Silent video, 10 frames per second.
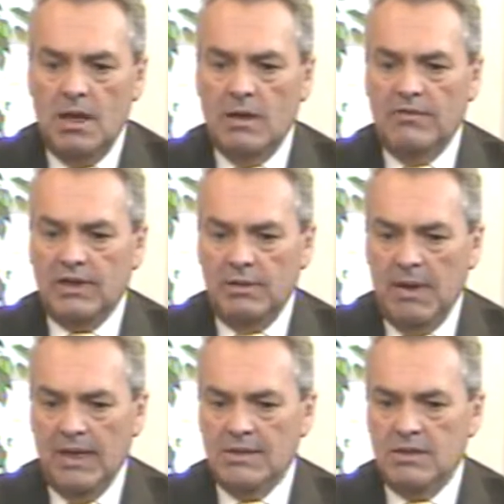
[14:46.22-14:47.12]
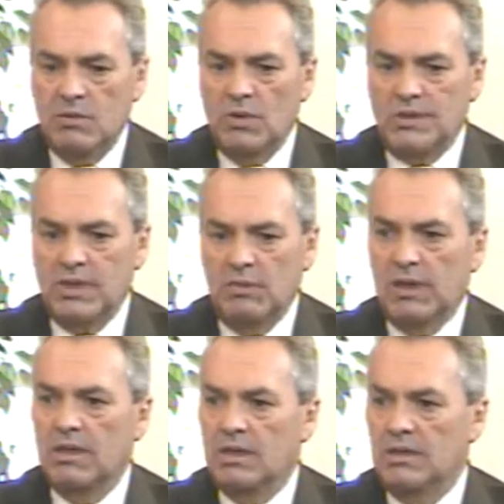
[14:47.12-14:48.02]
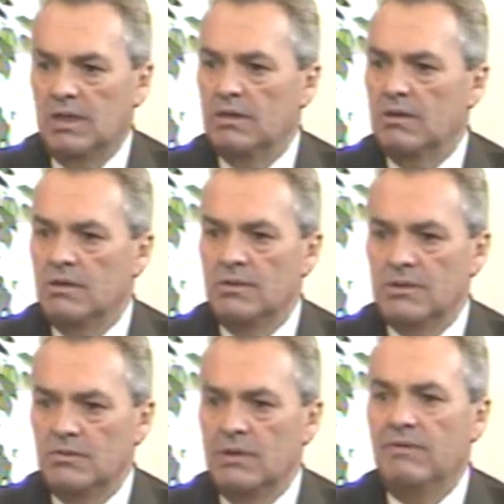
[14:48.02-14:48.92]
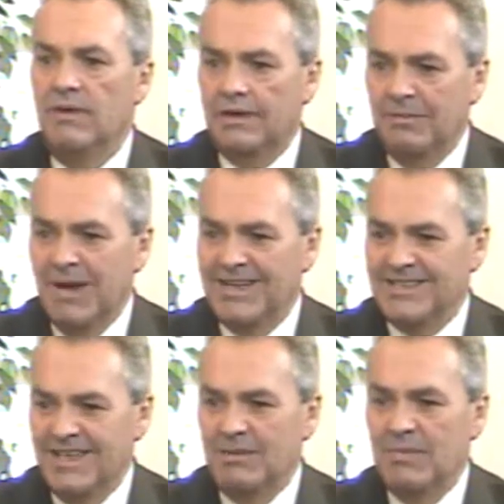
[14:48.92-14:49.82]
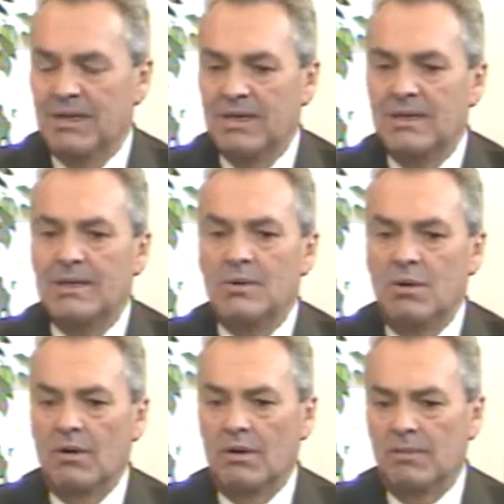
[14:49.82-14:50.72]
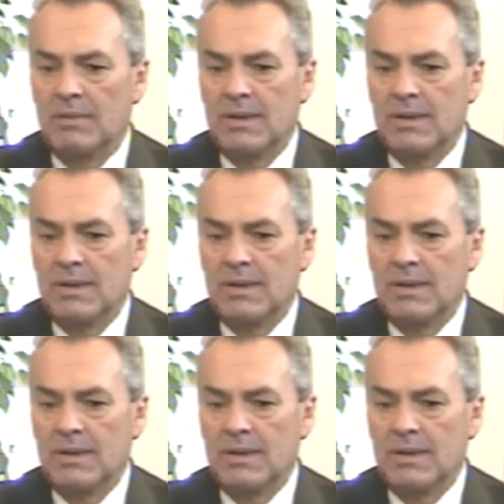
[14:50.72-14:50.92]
are victimized, and the worst thing we can continue to do is re-victimize them, or